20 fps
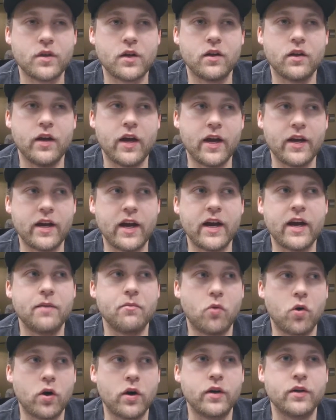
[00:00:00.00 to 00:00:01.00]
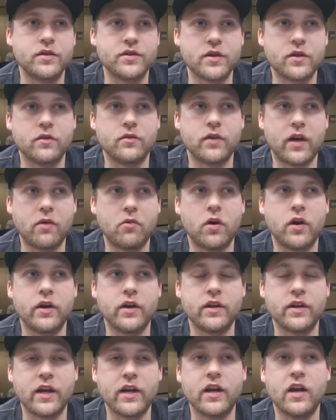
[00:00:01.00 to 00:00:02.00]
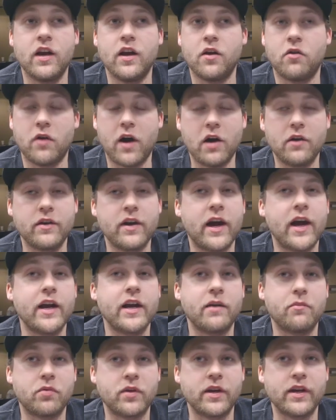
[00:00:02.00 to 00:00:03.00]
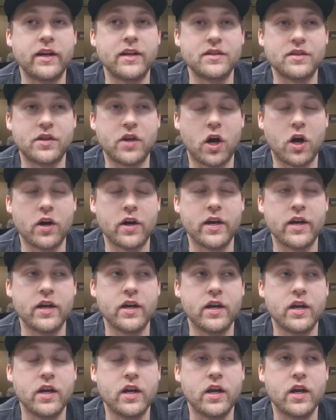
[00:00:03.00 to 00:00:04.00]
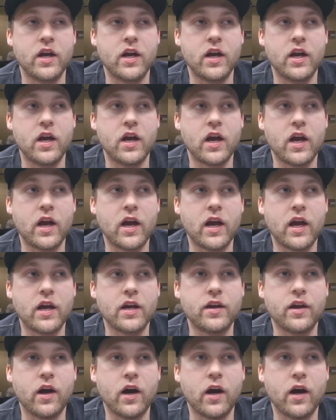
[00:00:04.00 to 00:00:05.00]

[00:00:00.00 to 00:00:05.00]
And I had more, so I won. And then round 9, I played against Guardy, and